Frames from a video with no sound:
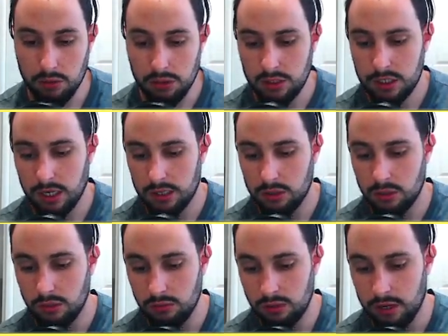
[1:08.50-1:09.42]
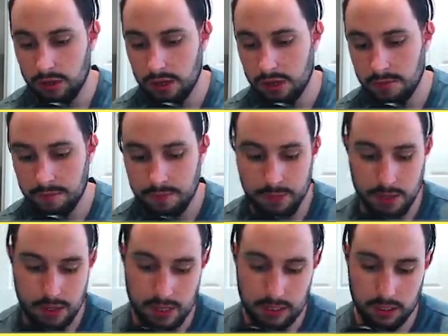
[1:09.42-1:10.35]
star tune right there.
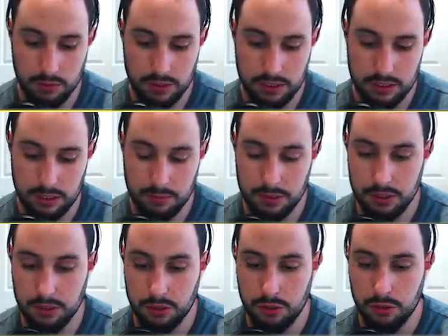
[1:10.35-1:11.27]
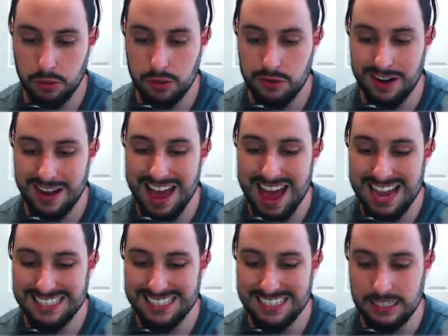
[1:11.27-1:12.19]
Yellow is limited to two hundred
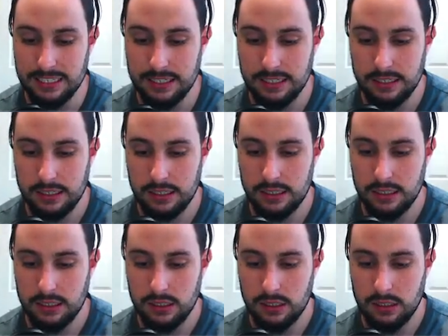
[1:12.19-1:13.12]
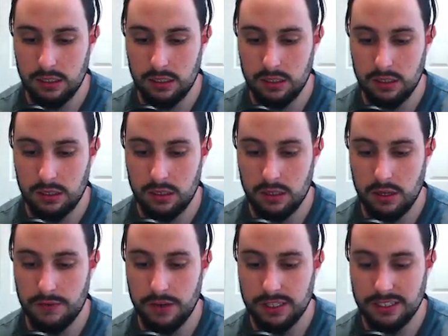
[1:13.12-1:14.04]
eighty. If
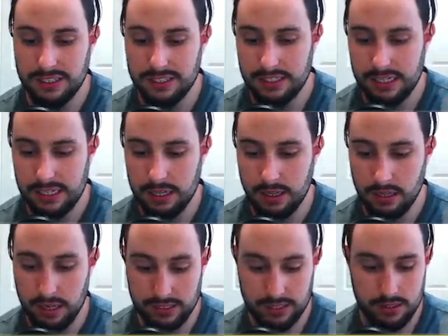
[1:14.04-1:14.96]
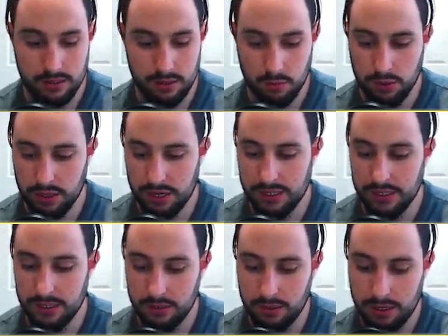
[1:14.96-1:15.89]
you guys didn't see, like I said, the one that I did
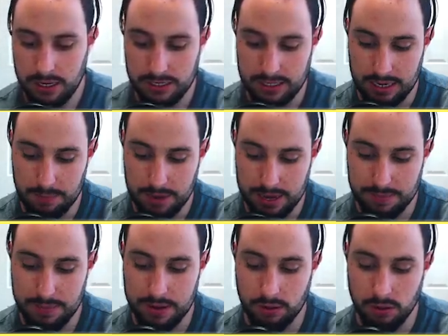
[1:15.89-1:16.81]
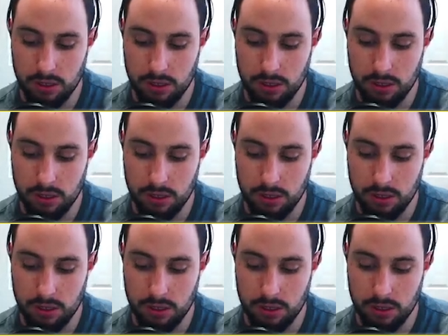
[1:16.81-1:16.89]
as a pack battle,